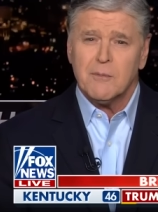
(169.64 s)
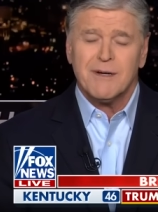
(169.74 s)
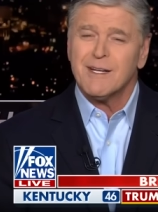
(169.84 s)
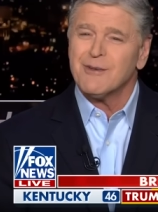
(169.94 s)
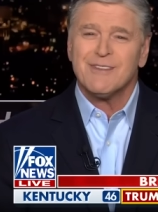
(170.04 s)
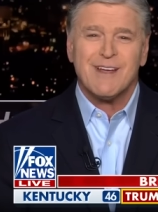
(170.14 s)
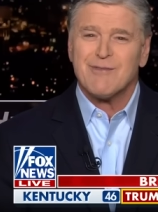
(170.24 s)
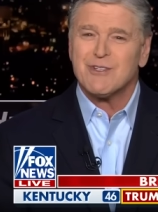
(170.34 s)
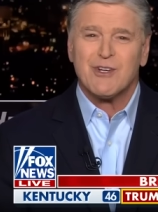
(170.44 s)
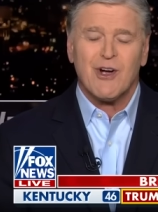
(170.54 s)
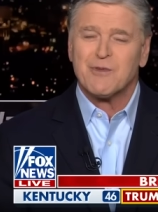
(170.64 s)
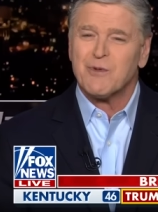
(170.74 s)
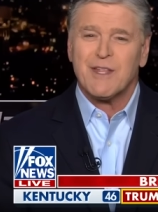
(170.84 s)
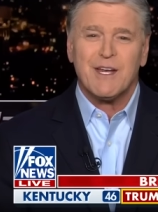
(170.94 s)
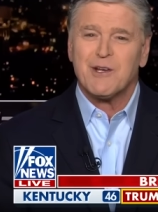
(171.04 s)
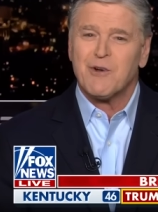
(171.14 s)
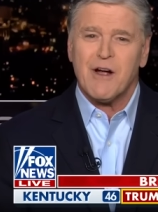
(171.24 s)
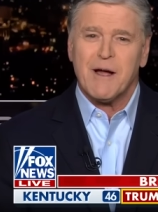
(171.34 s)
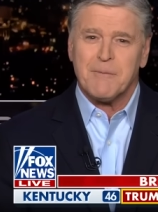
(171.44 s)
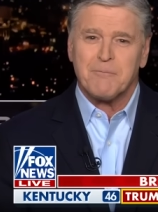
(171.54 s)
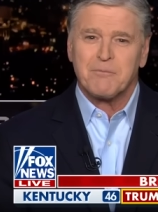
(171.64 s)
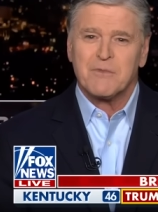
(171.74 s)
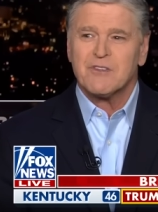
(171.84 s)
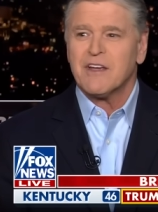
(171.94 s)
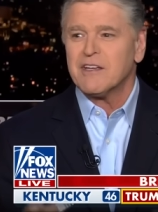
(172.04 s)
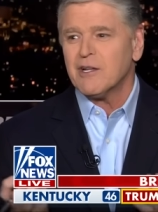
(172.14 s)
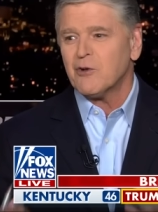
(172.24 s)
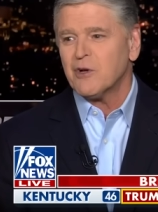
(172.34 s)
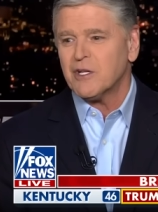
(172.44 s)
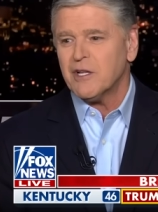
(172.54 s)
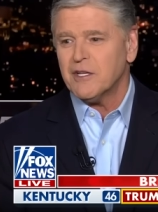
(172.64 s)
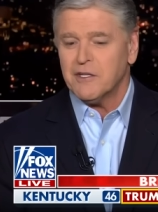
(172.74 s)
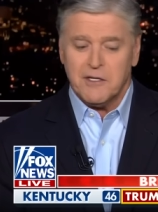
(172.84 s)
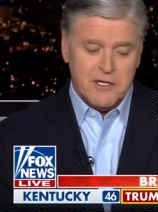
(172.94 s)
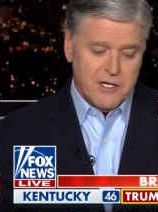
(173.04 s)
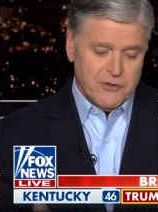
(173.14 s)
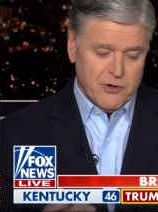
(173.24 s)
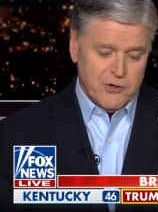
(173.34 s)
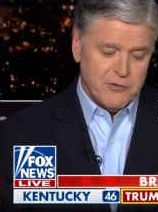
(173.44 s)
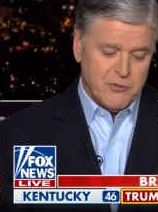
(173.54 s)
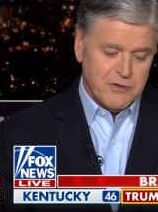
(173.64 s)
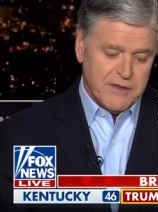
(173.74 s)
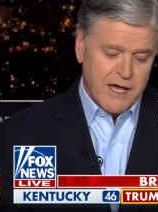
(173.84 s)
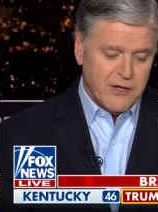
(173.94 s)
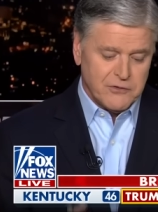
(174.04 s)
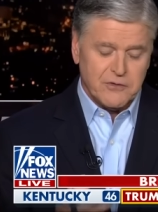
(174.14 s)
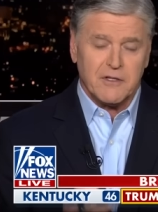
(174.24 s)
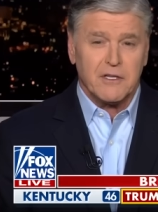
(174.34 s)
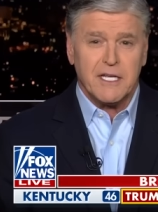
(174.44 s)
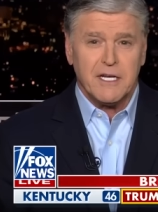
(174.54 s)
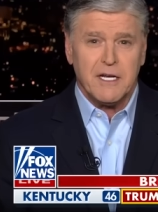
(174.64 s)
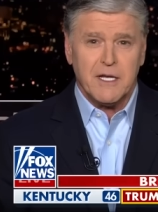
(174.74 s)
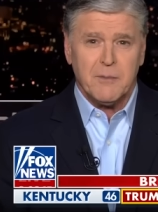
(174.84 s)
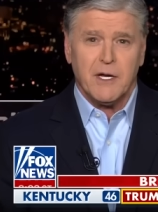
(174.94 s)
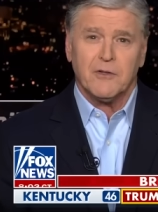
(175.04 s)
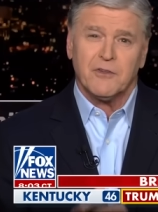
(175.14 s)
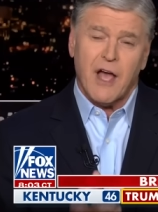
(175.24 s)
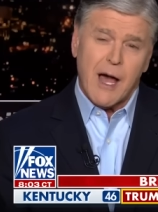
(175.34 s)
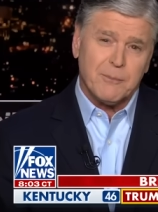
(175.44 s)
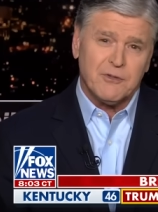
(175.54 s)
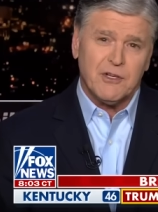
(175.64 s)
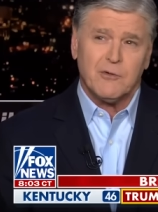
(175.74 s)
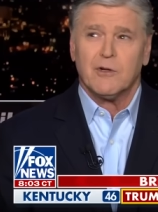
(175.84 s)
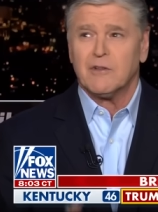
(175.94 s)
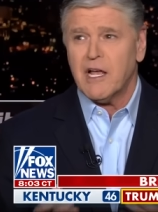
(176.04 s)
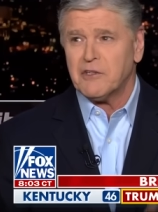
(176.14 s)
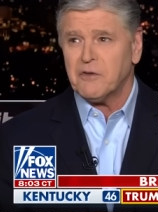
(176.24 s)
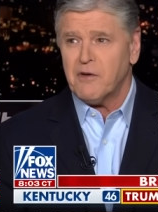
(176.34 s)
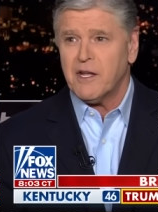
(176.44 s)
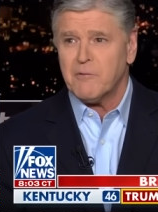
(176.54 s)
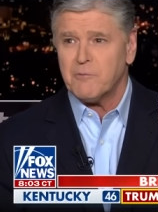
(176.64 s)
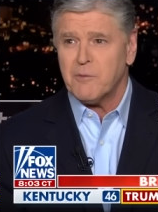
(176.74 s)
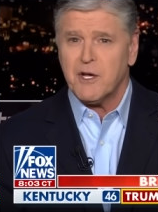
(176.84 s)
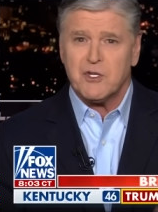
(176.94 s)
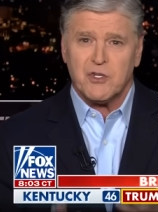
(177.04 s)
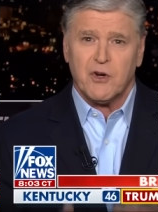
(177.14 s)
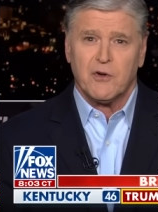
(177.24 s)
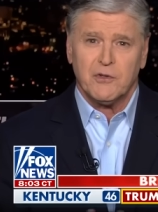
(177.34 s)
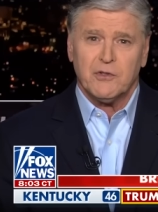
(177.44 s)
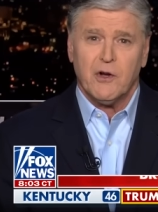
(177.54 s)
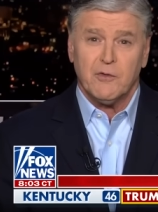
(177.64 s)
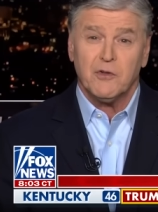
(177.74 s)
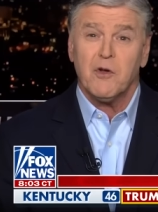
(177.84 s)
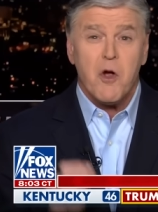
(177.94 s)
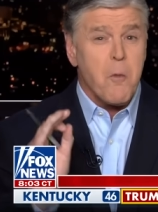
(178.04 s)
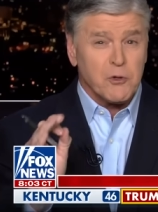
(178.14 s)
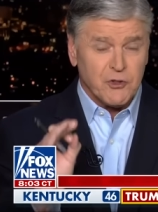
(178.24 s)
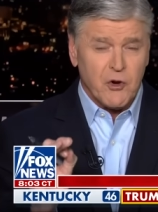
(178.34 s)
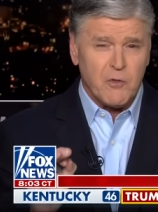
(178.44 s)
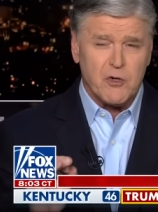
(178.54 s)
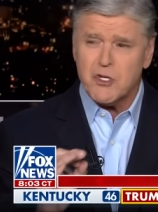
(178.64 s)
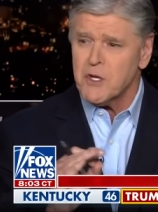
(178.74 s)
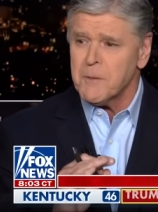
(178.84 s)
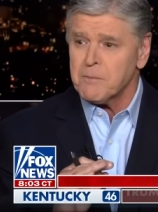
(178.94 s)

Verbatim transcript: but he was never charged with any crime. It's like Hillary Clinton, 33,000 deleted email, top secret, classified information on her servers,